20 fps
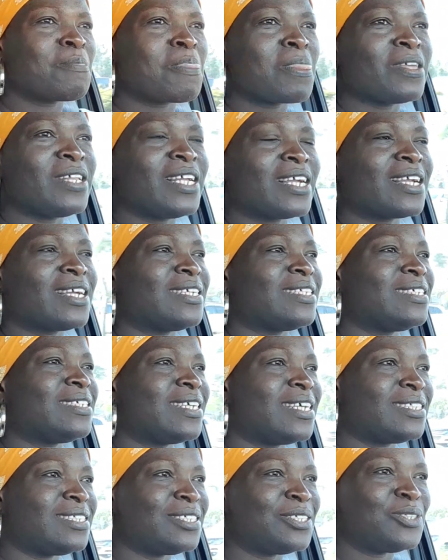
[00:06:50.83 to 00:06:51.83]
They can
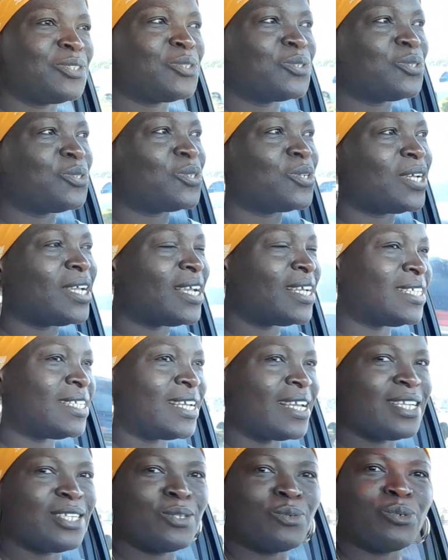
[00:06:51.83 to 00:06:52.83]
get into your head
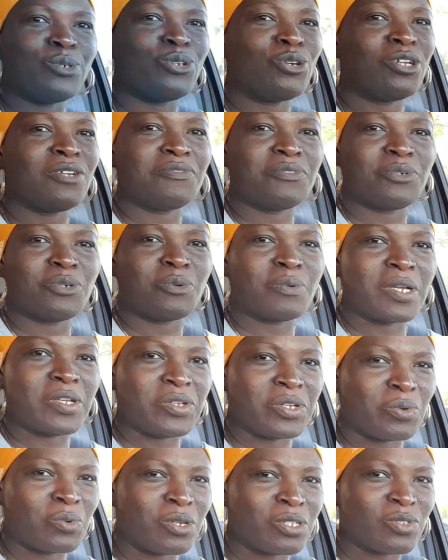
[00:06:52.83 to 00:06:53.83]
and you will not even know
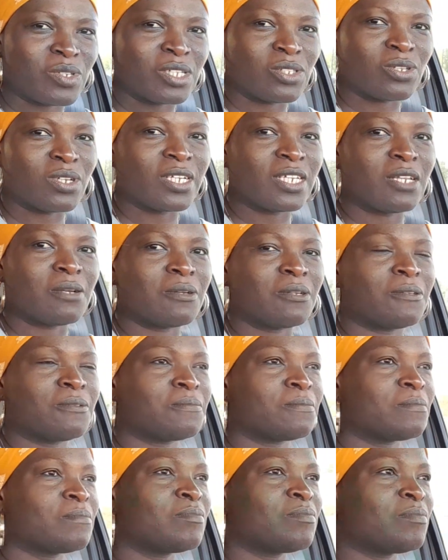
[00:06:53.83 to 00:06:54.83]
what you're talking about.